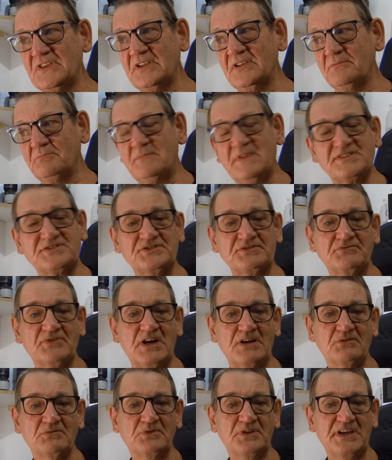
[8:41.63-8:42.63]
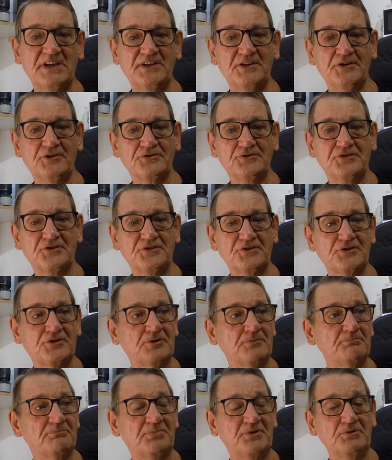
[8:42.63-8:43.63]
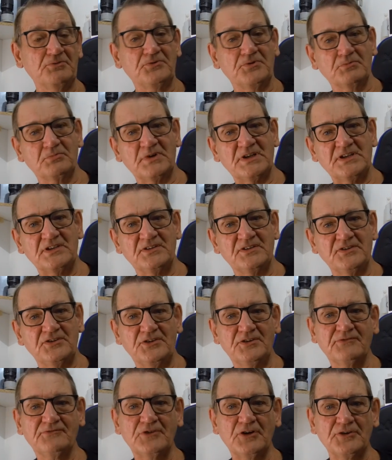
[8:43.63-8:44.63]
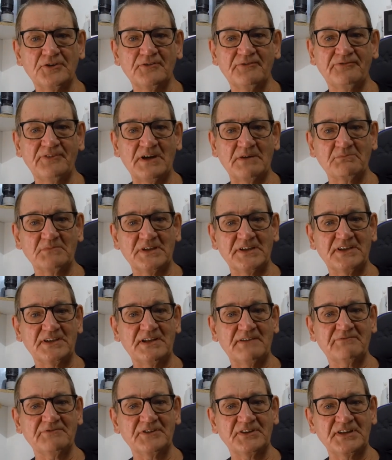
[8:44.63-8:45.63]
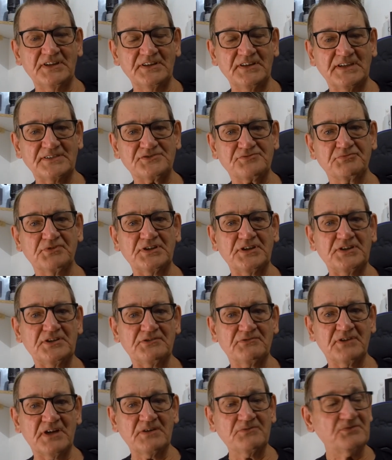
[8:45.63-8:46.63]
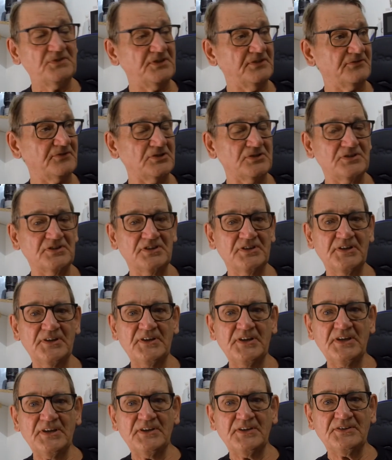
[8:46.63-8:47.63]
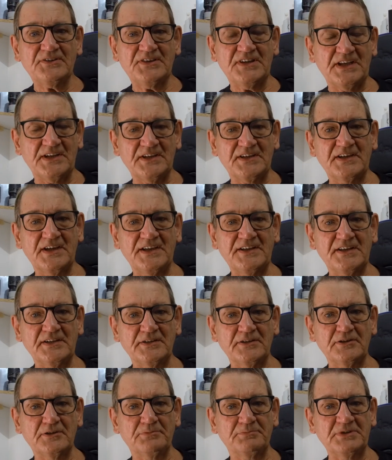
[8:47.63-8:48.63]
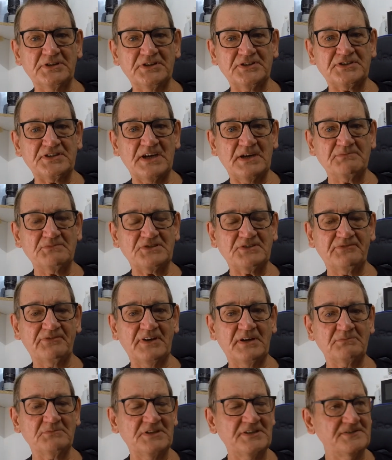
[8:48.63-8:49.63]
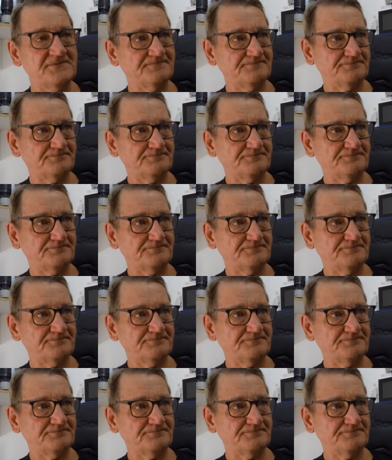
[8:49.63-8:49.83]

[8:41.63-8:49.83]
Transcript: mess around getting onto the computer when you've got the family and everything that's running around. You've got to dedicate a little bit of time to family.